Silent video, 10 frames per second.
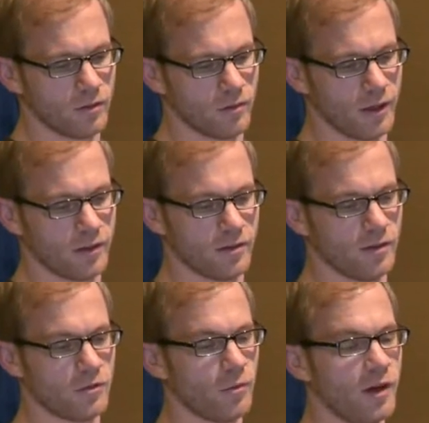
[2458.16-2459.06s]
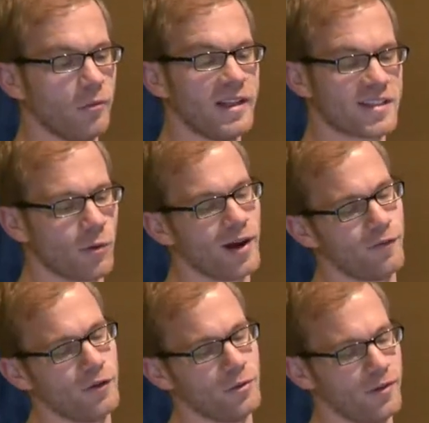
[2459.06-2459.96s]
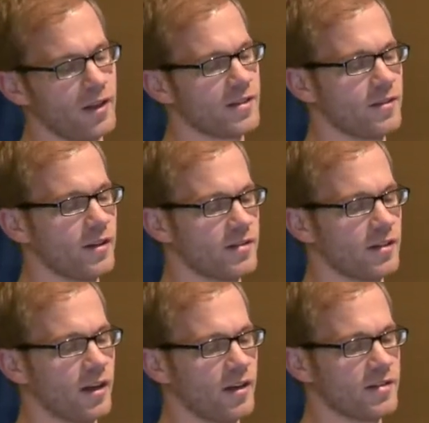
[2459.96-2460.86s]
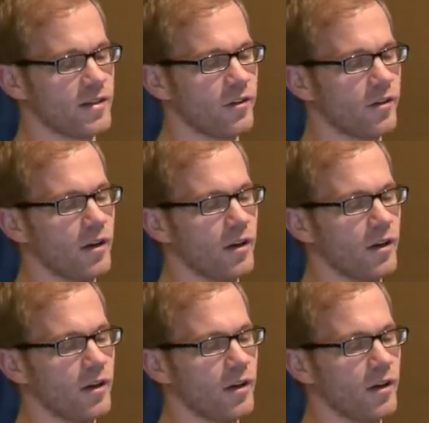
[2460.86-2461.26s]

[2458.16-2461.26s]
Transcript: Right? It reads quite fluent. That's the case here.